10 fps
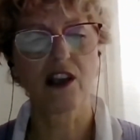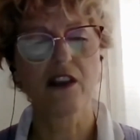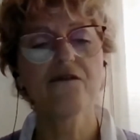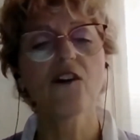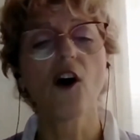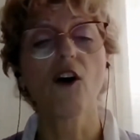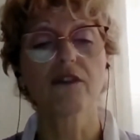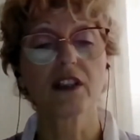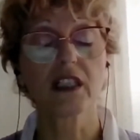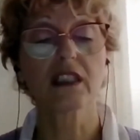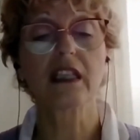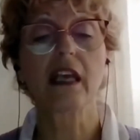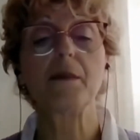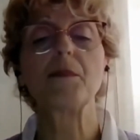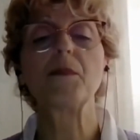involved in
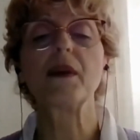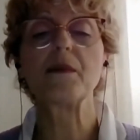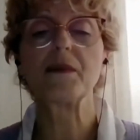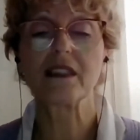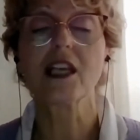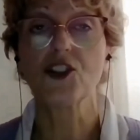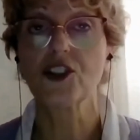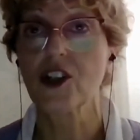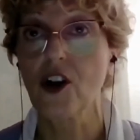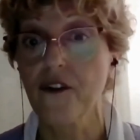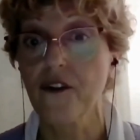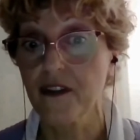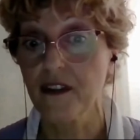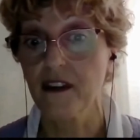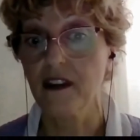the implementation of
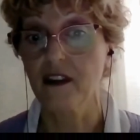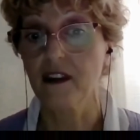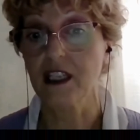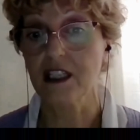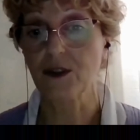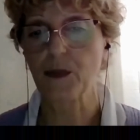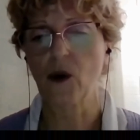these